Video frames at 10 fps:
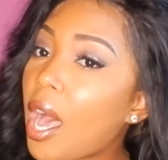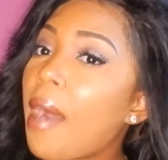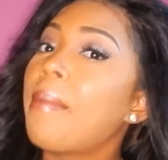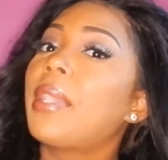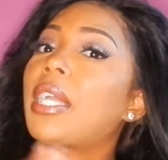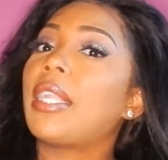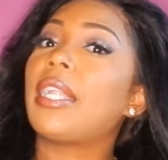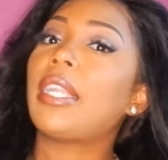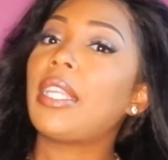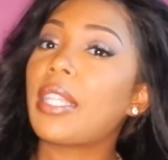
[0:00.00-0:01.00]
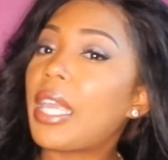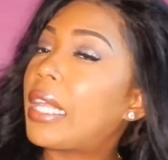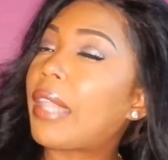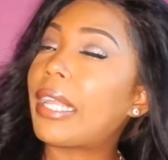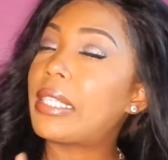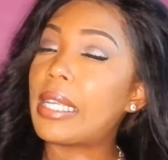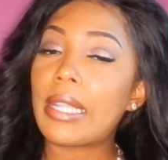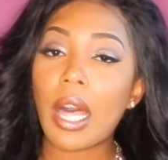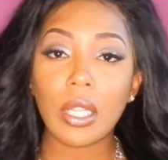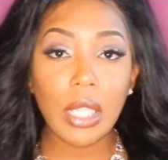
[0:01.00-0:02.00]
I'm looking at anything like
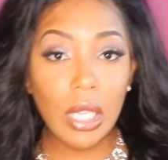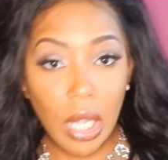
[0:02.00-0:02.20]
$10 and